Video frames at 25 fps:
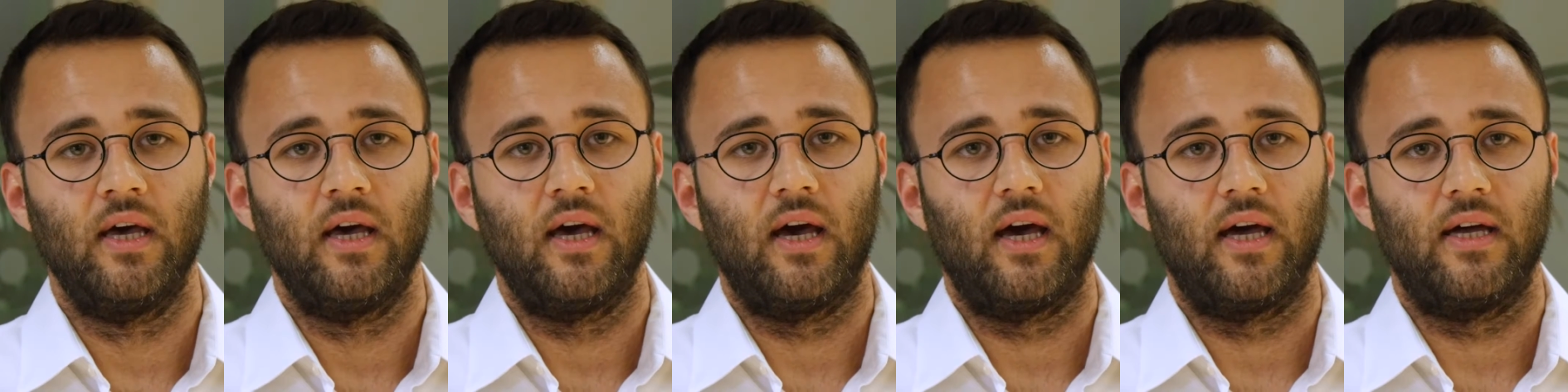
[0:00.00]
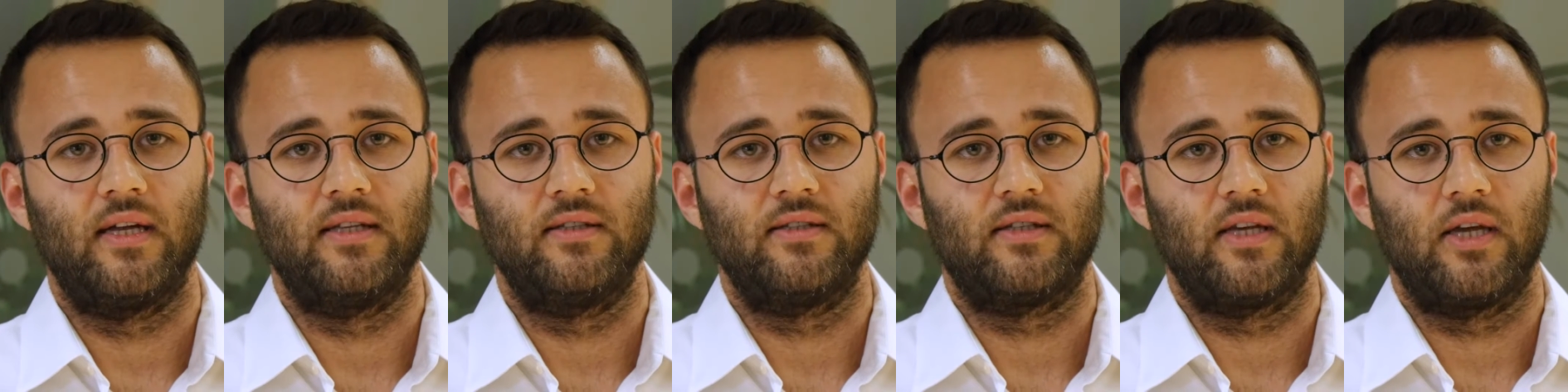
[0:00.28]

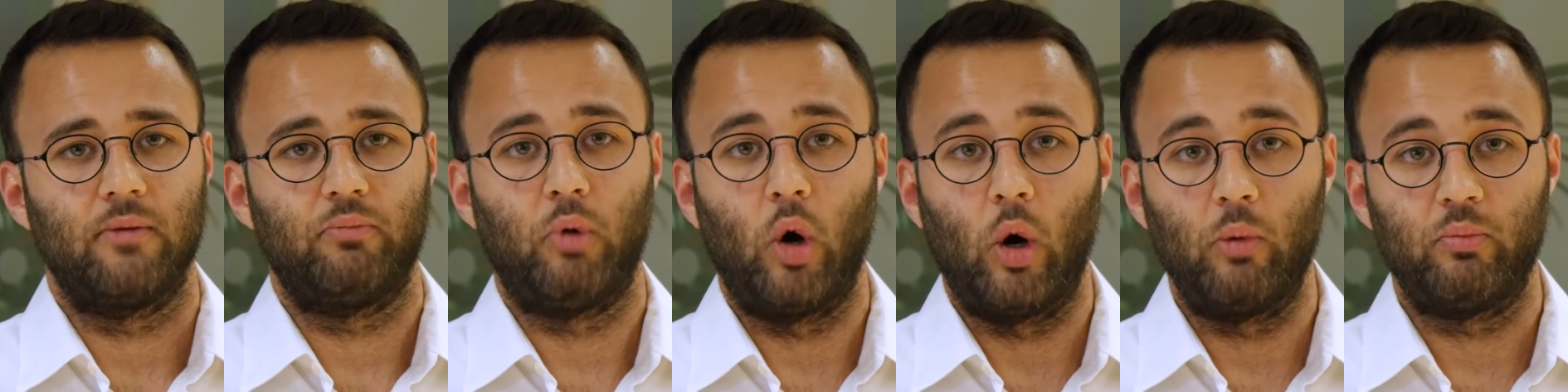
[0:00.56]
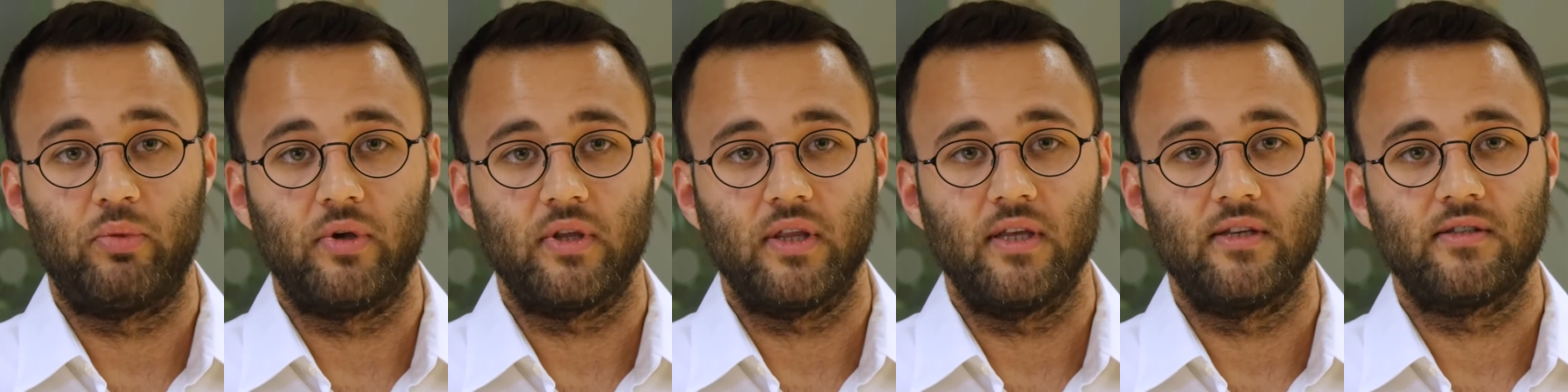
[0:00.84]
and
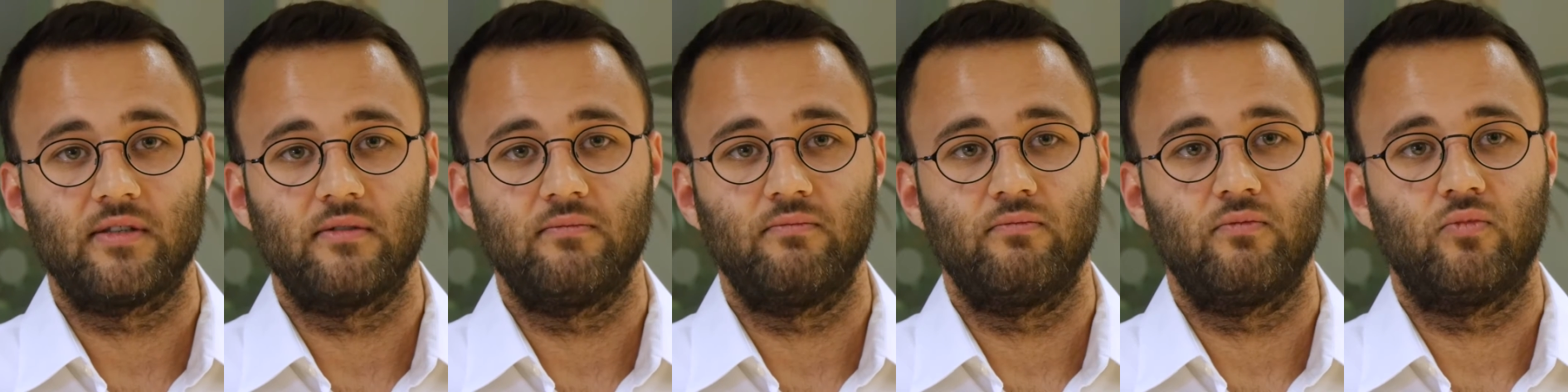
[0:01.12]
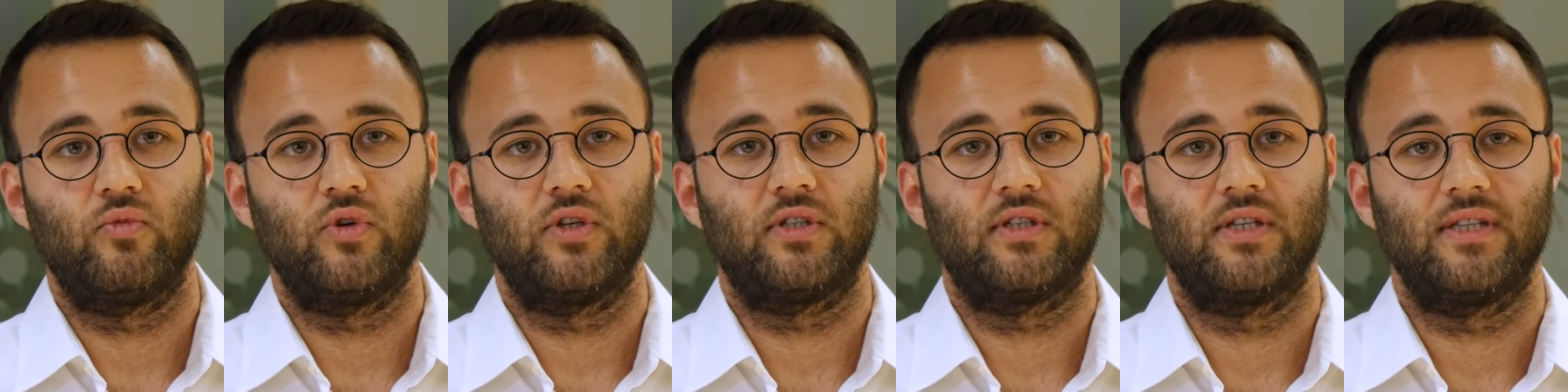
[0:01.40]
populism.
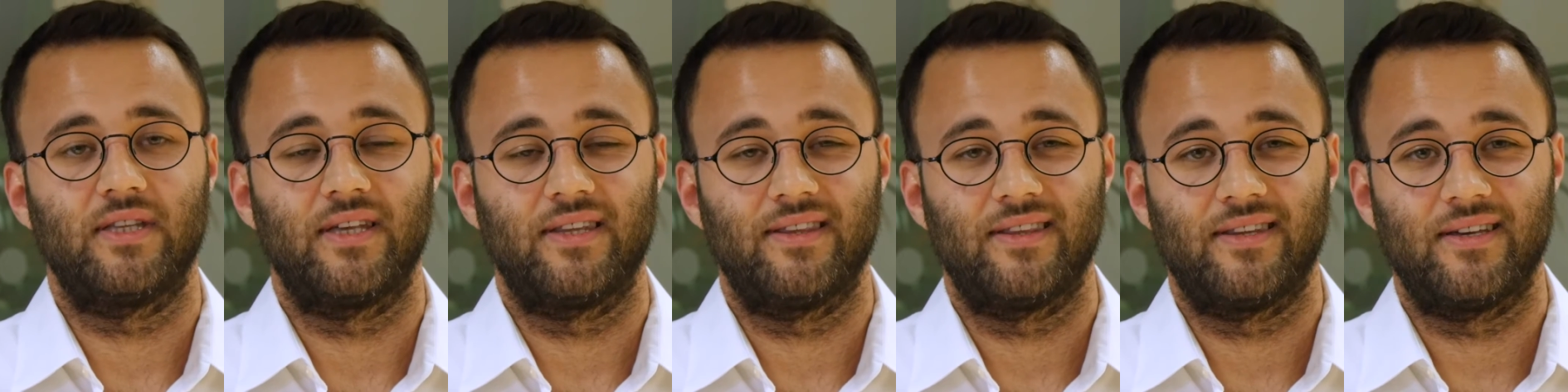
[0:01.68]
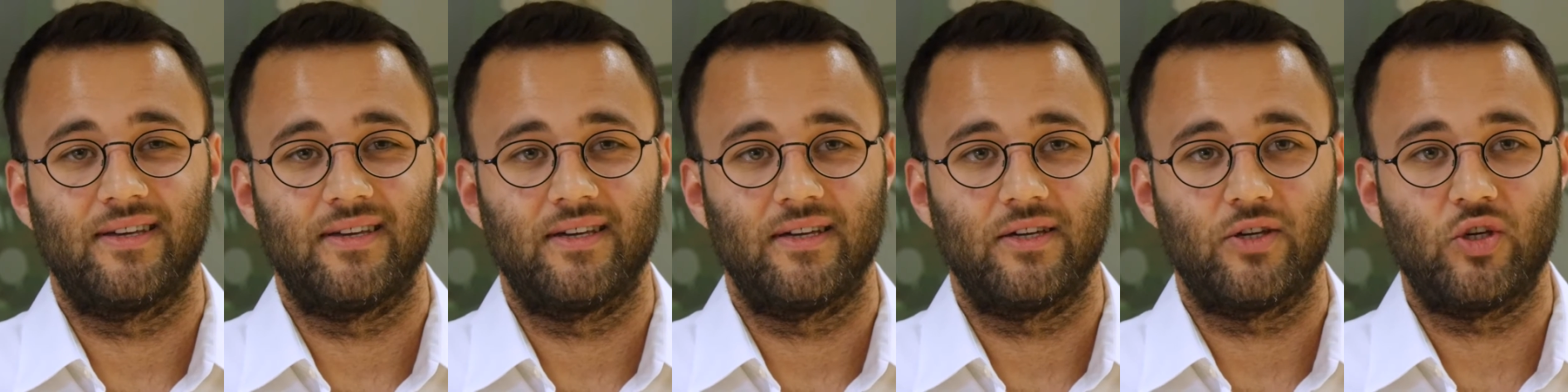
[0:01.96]
We see that the